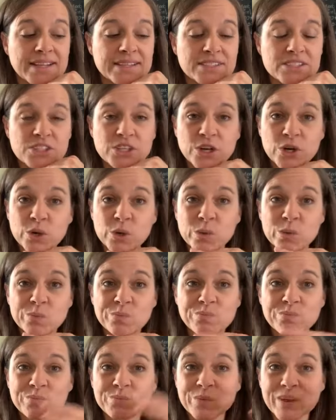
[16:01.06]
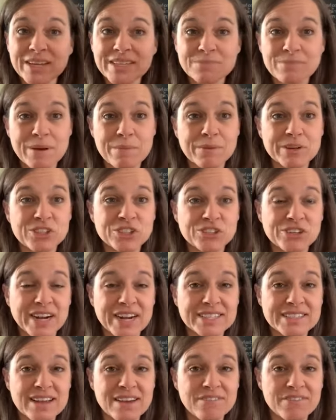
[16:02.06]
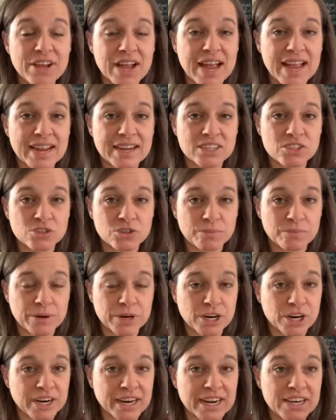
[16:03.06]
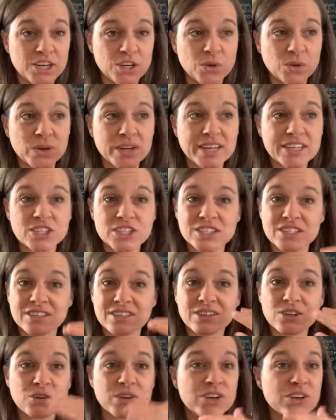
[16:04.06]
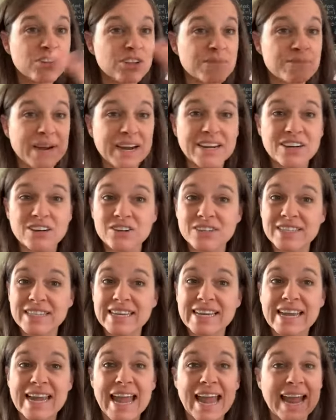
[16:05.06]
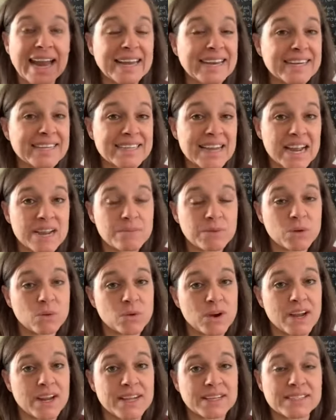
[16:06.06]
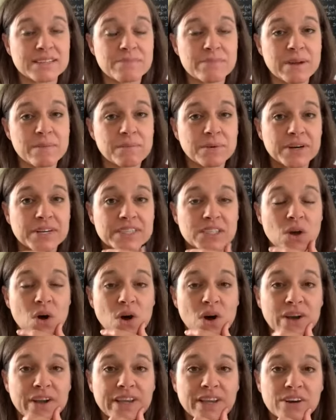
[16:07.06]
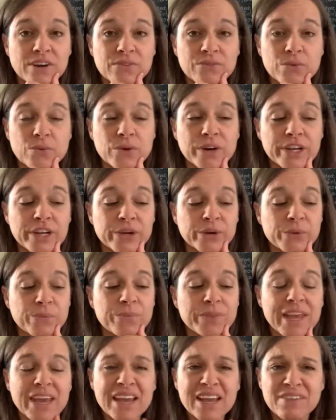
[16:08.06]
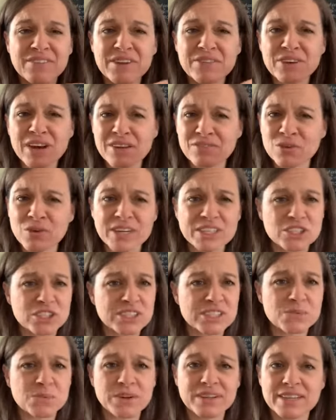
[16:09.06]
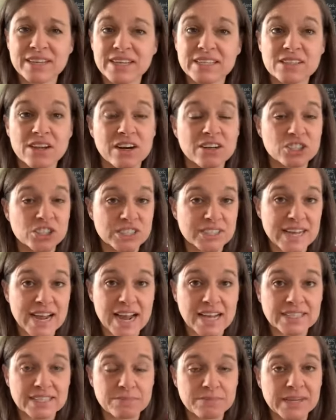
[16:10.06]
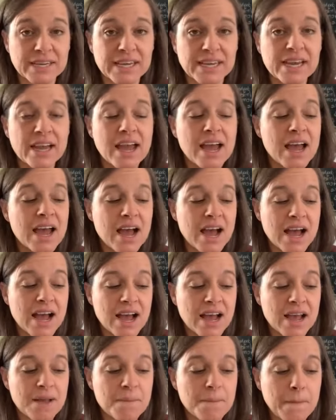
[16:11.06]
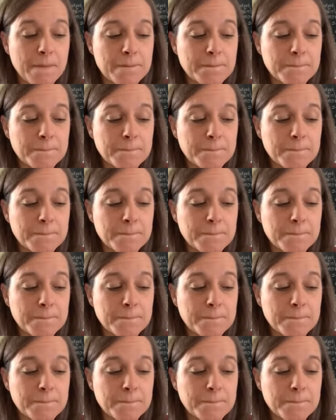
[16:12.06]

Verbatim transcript: and so as members, you guys have that extra perk and you can just, you can do the binder thing anytime you want as a member. It's all here for you. If you ever have questions where things are, just ask me. Uh,